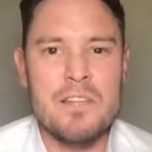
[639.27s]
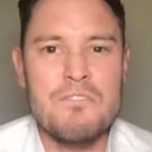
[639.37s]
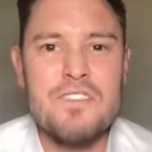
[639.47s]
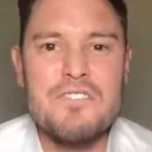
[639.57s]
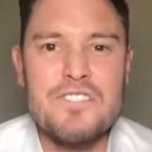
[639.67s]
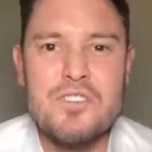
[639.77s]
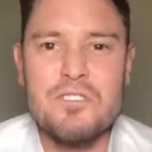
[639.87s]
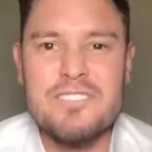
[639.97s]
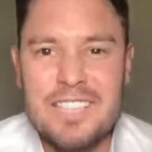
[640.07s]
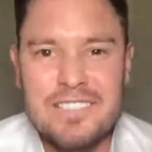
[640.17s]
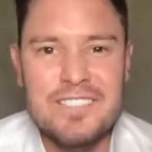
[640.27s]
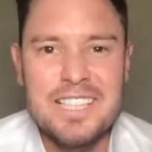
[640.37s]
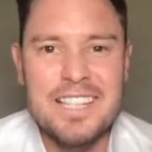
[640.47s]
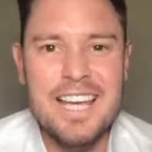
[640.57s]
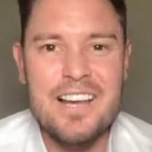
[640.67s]
$50,000 or
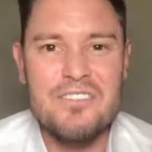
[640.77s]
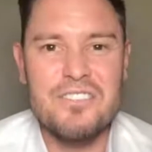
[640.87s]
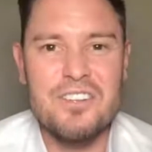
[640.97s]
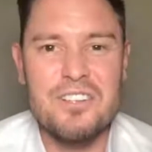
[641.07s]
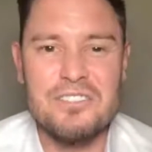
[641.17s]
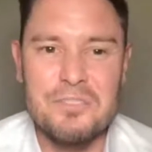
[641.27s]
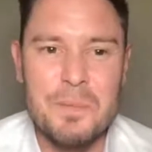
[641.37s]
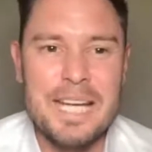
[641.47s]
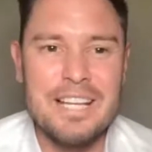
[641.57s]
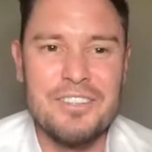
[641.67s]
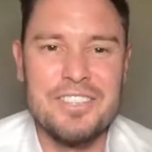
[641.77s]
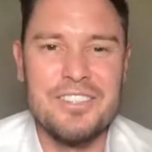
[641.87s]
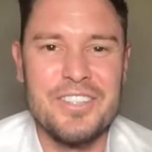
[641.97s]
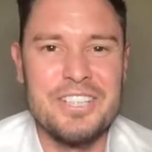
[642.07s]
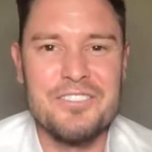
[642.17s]
$60,000, depending on
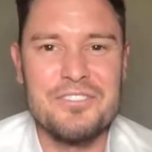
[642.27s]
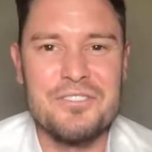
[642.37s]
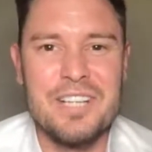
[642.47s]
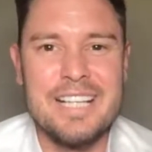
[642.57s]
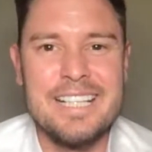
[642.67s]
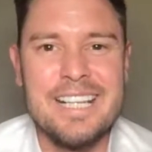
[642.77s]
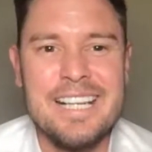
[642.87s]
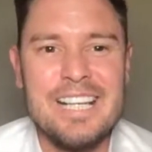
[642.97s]
your interest rate,